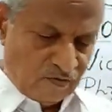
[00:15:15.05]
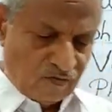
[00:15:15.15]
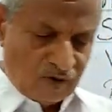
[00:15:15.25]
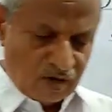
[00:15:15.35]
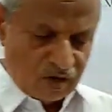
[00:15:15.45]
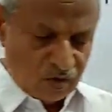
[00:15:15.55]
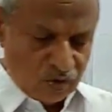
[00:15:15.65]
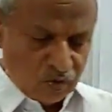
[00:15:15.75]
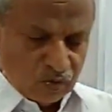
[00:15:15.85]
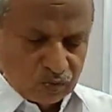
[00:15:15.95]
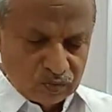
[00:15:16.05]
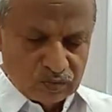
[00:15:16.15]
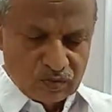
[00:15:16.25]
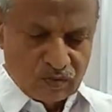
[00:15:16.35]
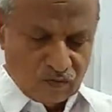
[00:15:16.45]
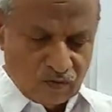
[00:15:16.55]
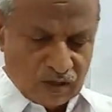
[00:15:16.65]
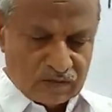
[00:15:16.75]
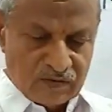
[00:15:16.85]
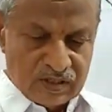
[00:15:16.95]
what do you,
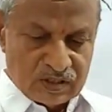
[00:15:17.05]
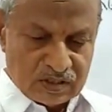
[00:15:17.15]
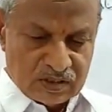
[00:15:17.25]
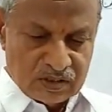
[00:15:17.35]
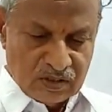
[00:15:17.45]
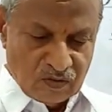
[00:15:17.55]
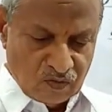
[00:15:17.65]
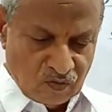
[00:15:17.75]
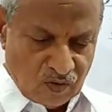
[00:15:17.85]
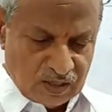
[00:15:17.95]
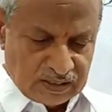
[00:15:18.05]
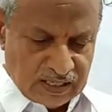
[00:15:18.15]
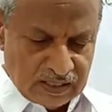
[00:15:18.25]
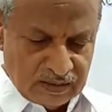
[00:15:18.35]
what was, what